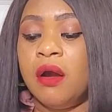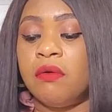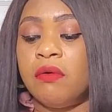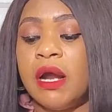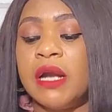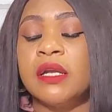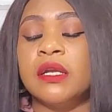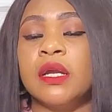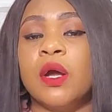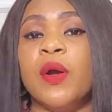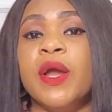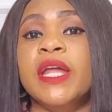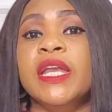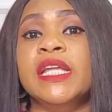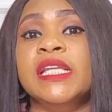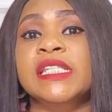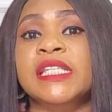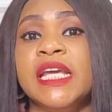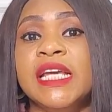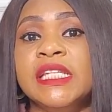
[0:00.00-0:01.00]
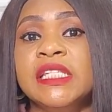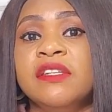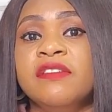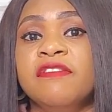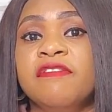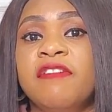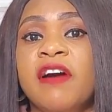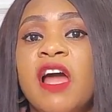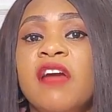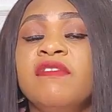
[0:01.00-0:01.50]
Right now, it is
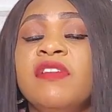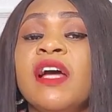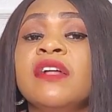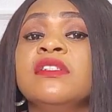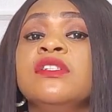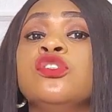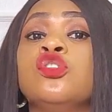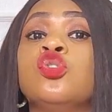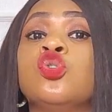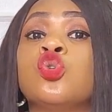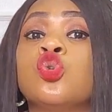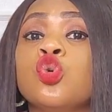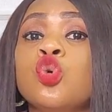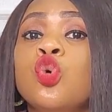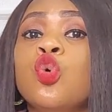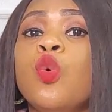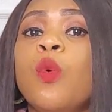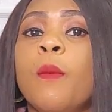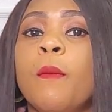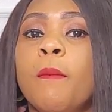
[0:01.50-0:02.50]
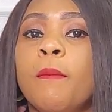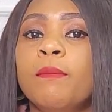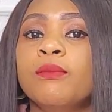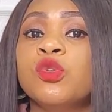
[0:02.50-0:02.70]
85. That is two